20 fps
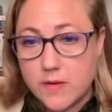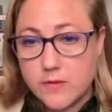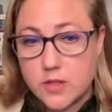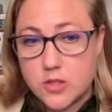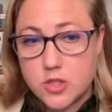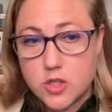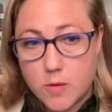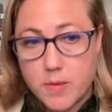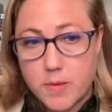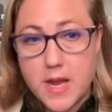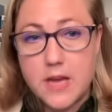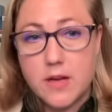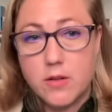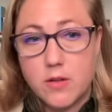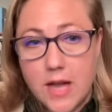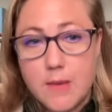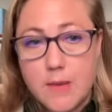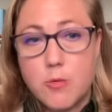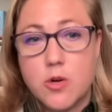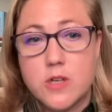start paying a
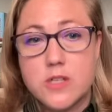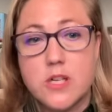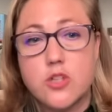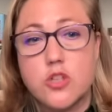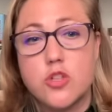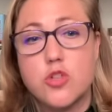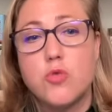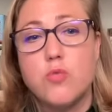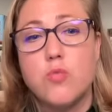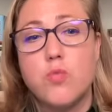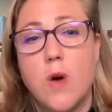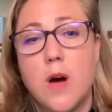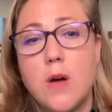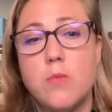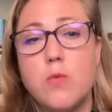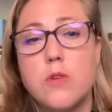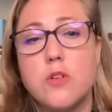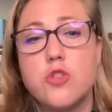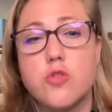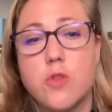lot more attention to
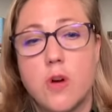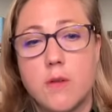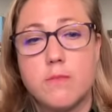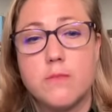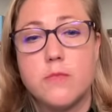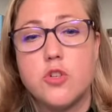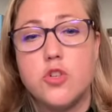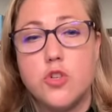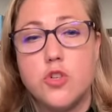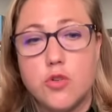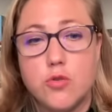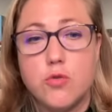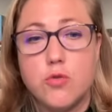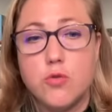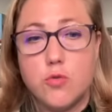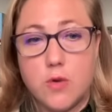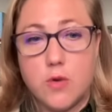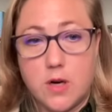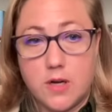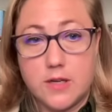what would Trump
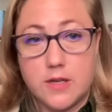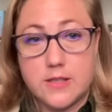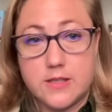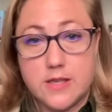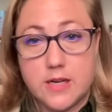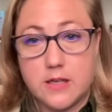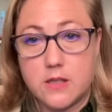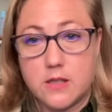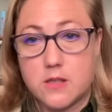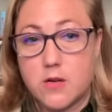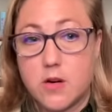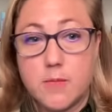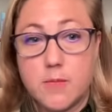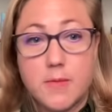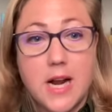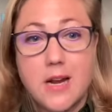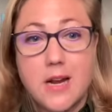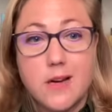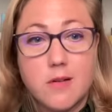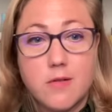do on a second term. And
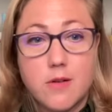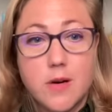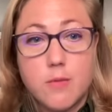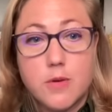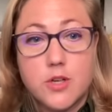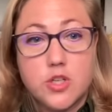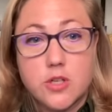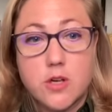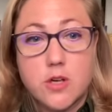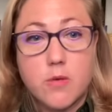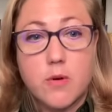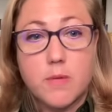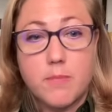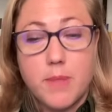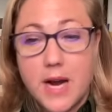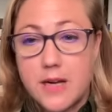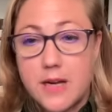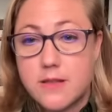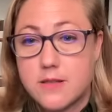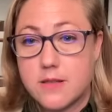I agree, we should know what
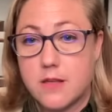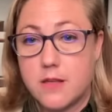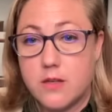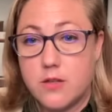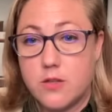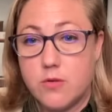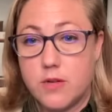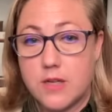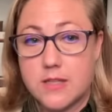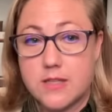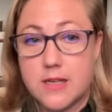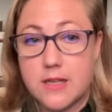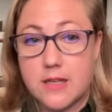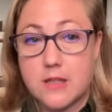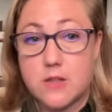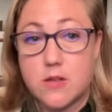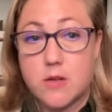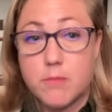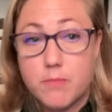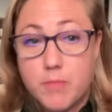Biden's going to do on a
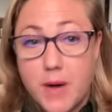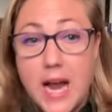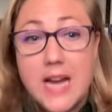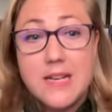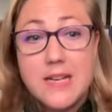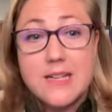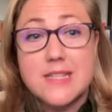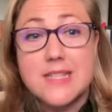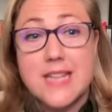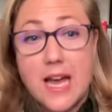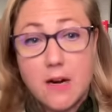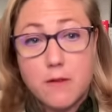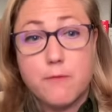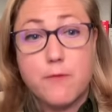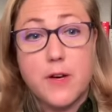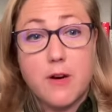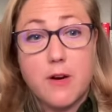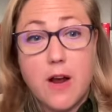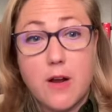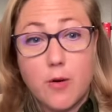second term. Biden has got to
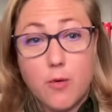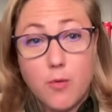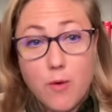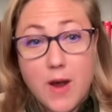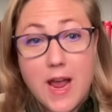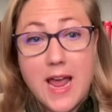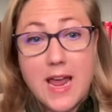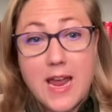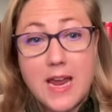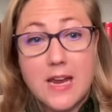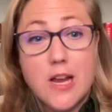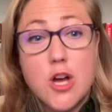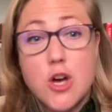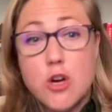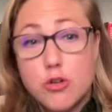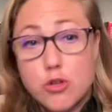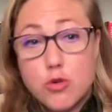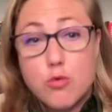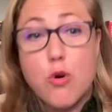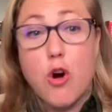figure out a way
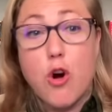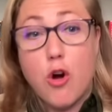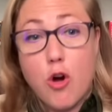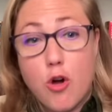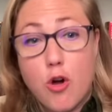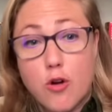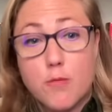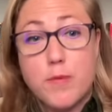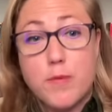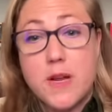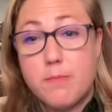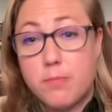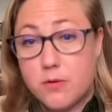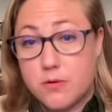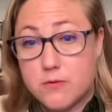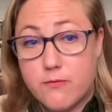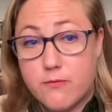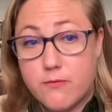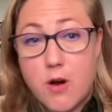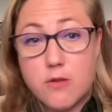to earn
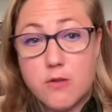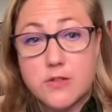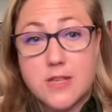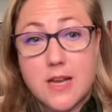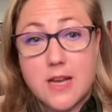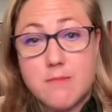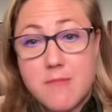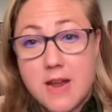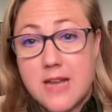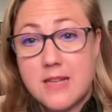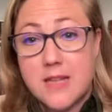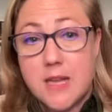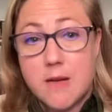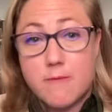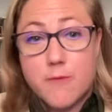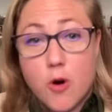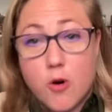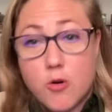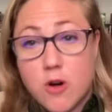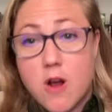people's votes and make
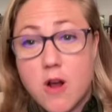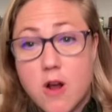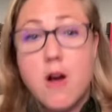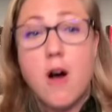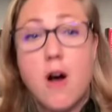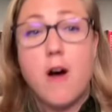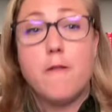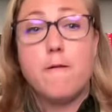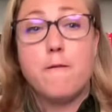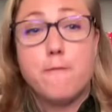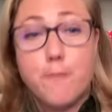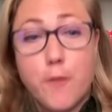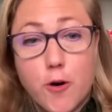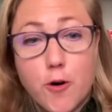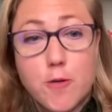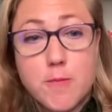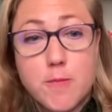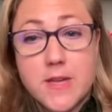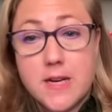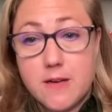them vote
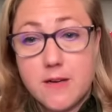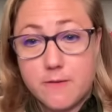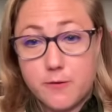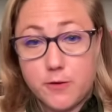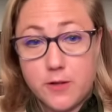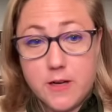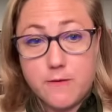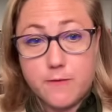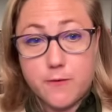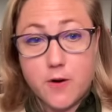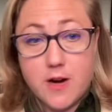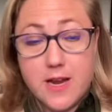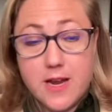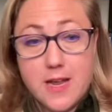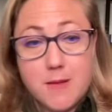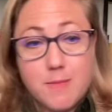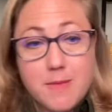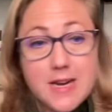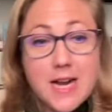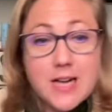affirmatively for him and